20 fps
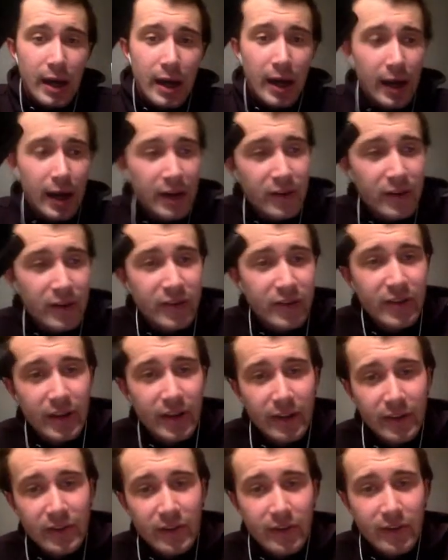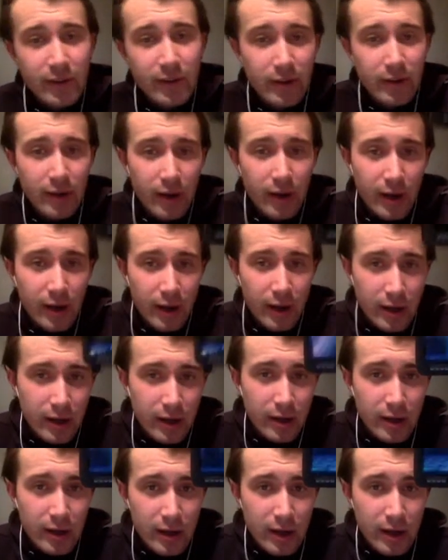instead of this little guy
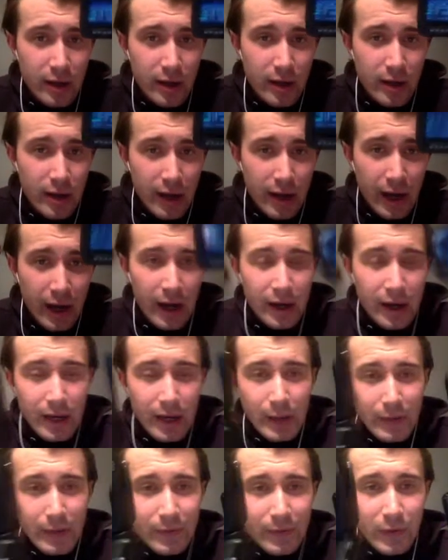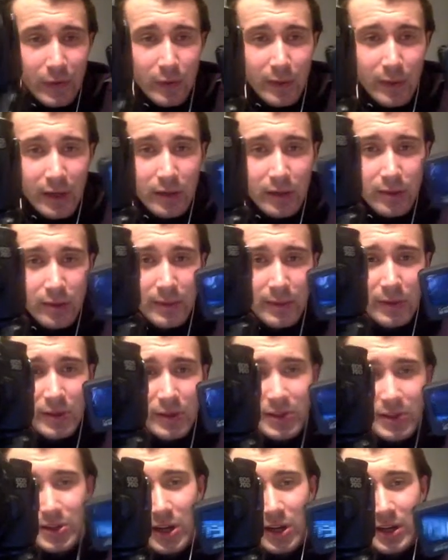out, and they were filming. Let me look at the
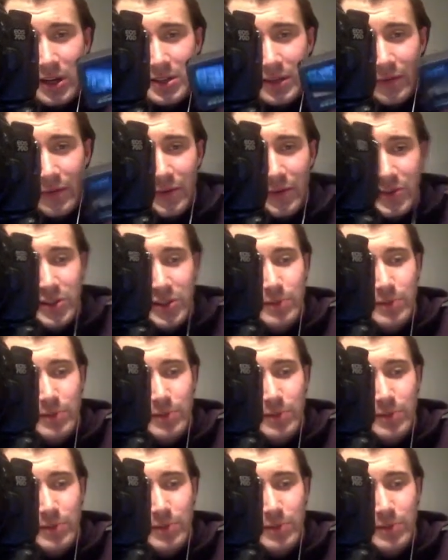size difference.